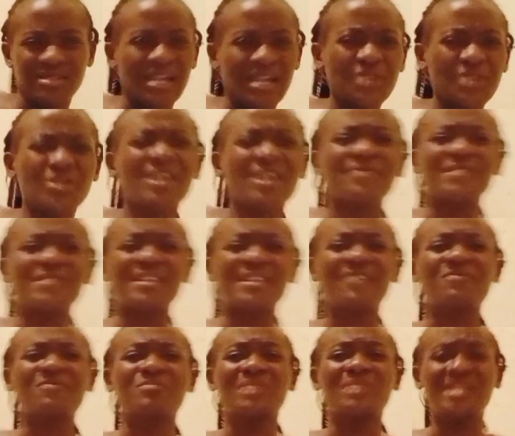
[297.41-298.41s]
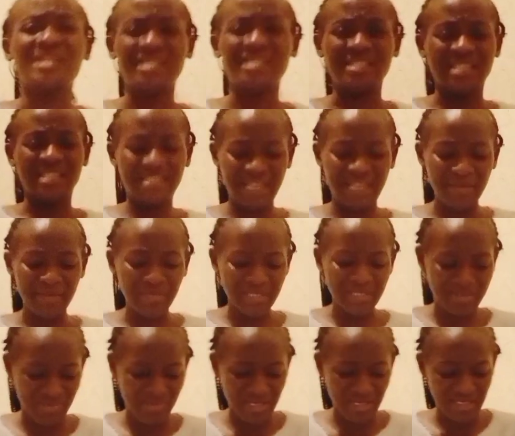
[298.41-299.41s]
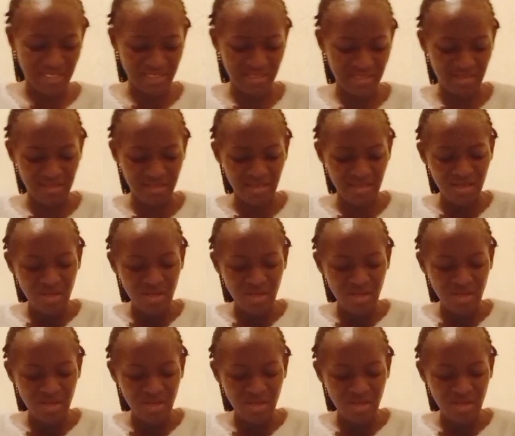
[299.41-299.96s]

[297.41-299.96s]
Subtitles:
I don't have enough money as I'm expecting.